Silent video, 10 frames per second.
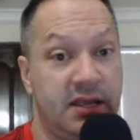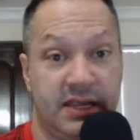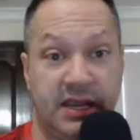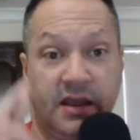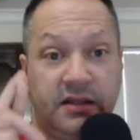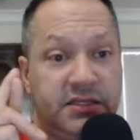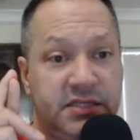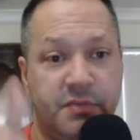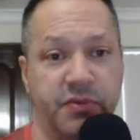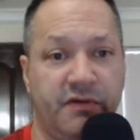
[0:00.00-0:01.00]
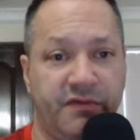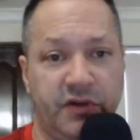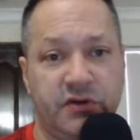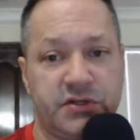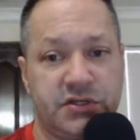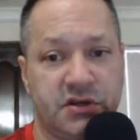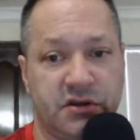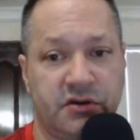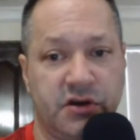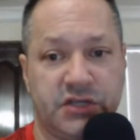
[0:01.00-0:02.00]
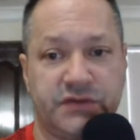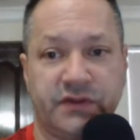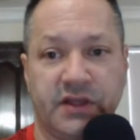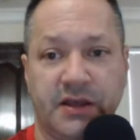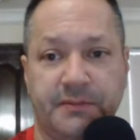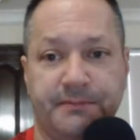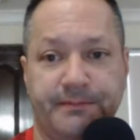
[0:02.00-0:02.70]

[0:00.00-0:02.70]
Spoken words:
Yeah, let's keep our fingers crossed for that.